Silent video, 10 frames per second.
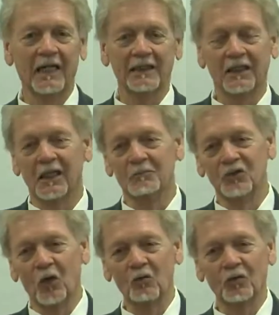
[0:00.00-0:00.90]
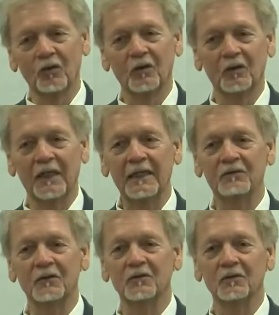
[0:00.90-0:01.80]
And it comes over
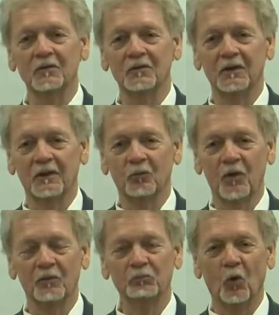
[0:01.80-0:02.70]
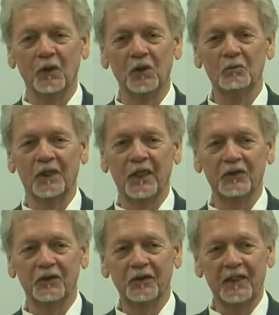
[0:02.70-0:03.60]
even with more
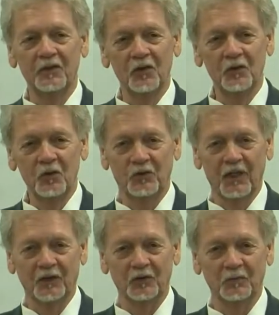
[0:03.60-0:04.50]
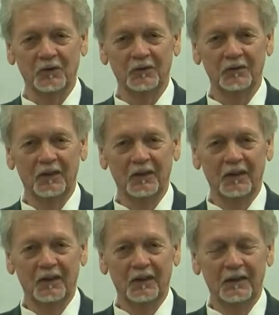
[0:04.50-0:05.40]
illumination in the New
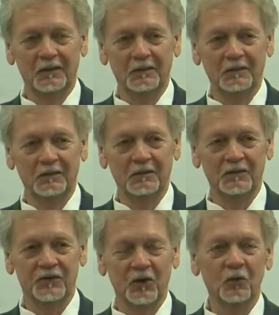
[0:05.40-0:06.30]
Testament.